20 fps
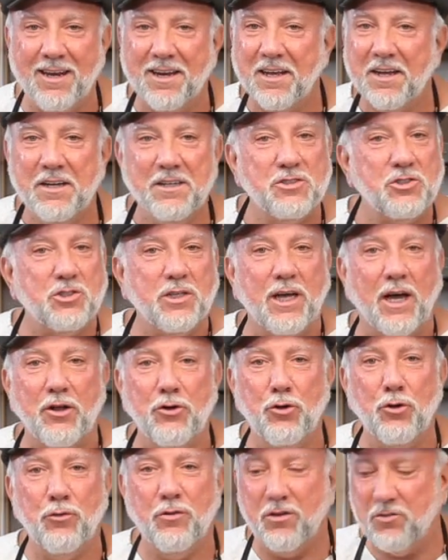See, I
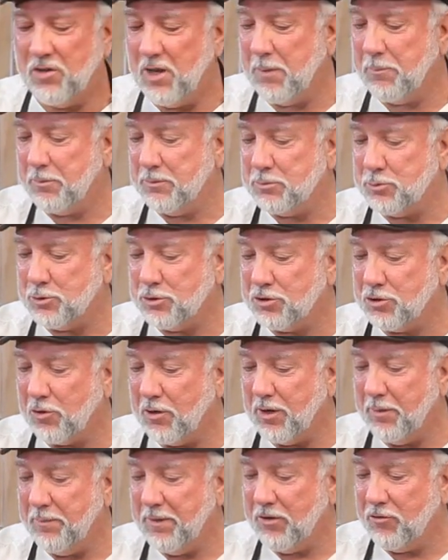knew the temperatures are
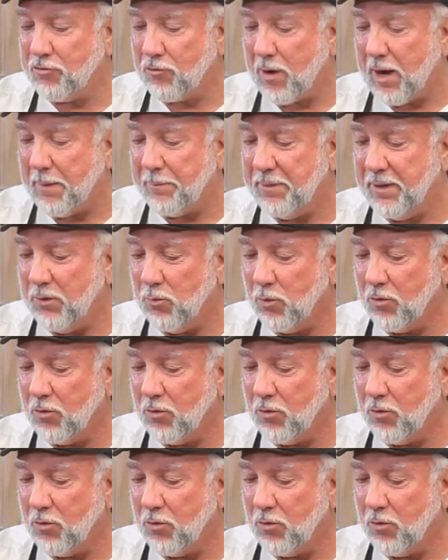going to be dropping.